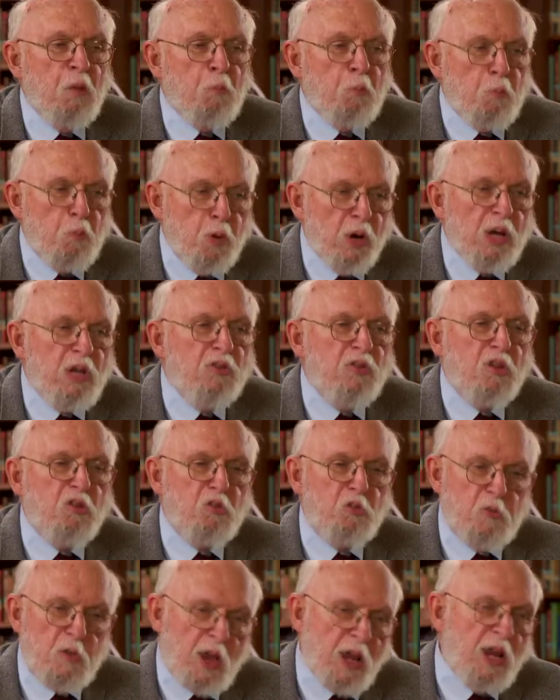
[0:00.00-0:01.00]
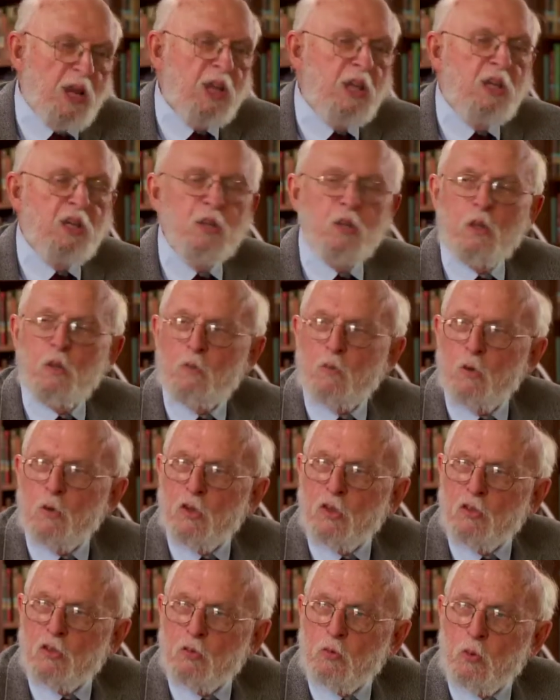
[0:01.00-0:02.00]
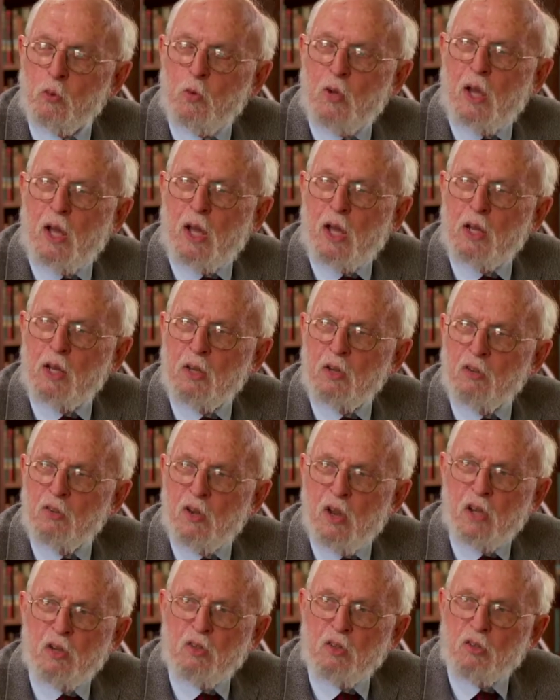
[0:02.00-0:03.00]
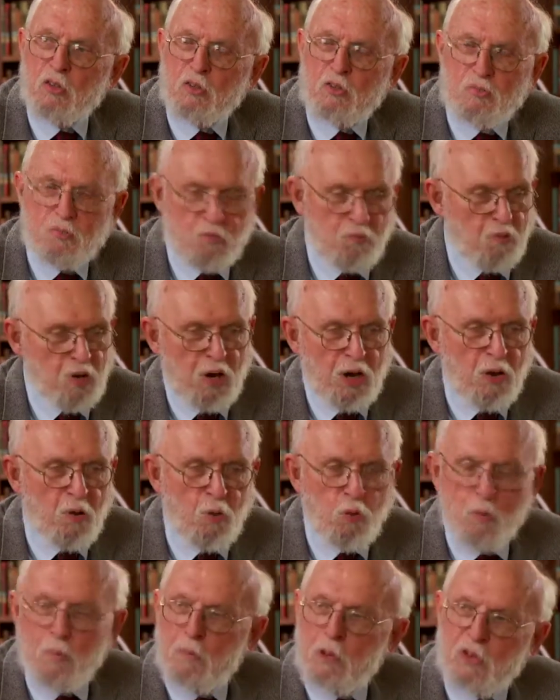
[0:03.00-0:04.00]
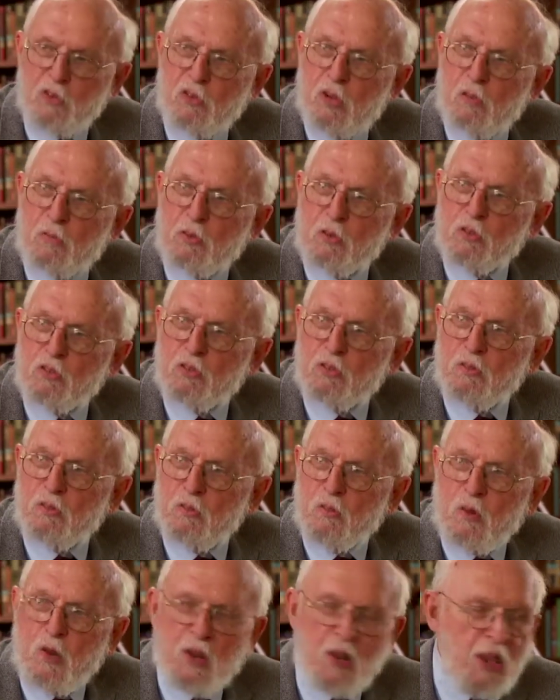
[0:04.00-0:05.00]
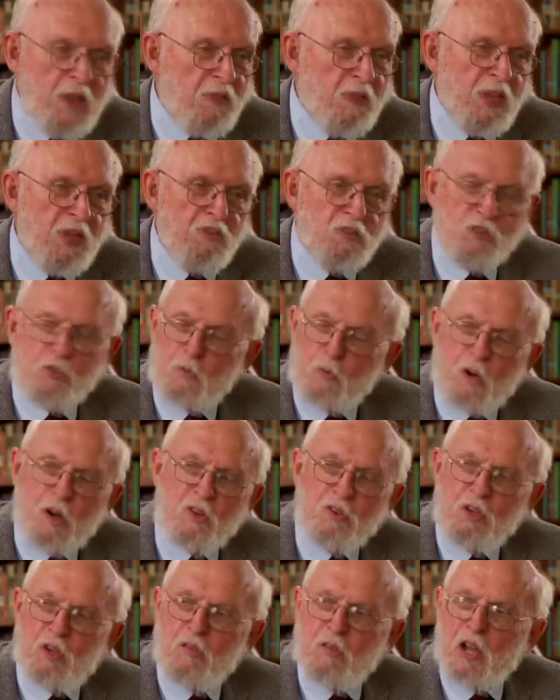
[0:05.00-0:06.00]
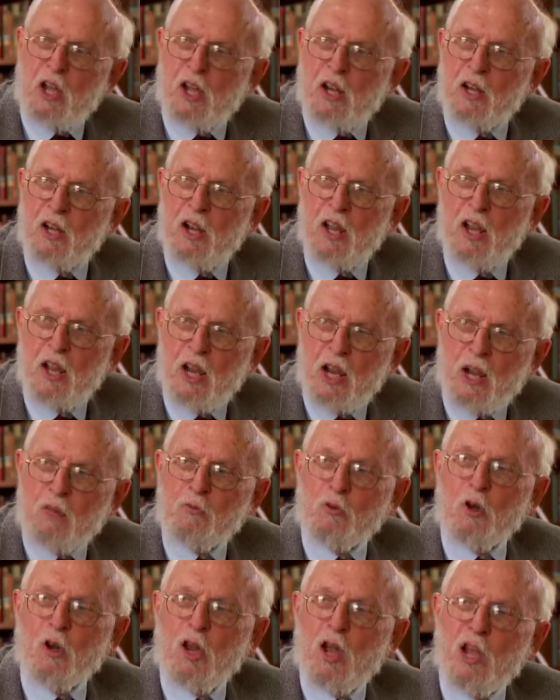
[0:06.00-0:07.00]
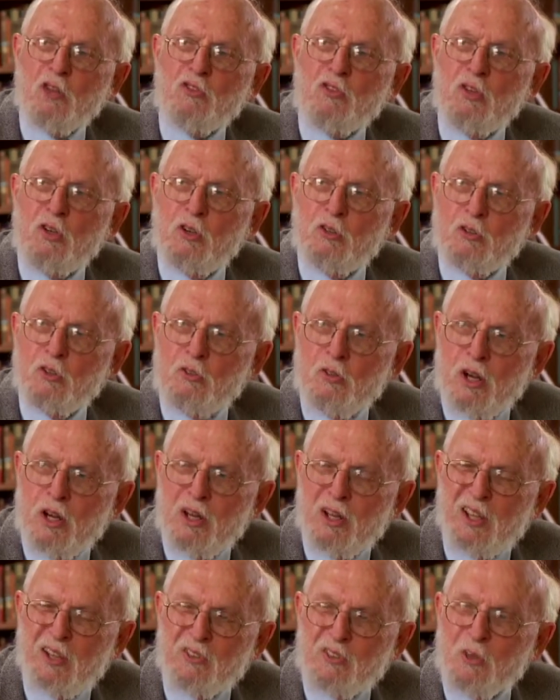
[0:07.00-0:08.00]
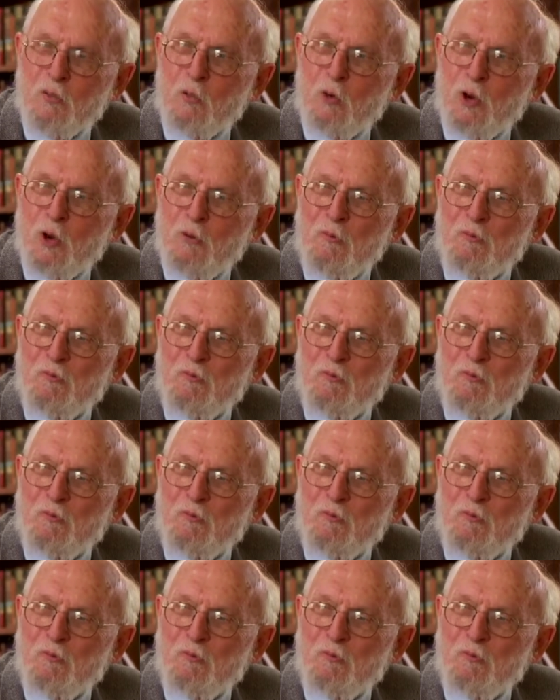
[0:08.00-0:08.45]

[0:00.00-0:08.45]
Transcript: brings us finally into the fullness of who God is, not just our own best efforts. And that's as far as I've gotten after mm. lots of years of trying to get somewhere.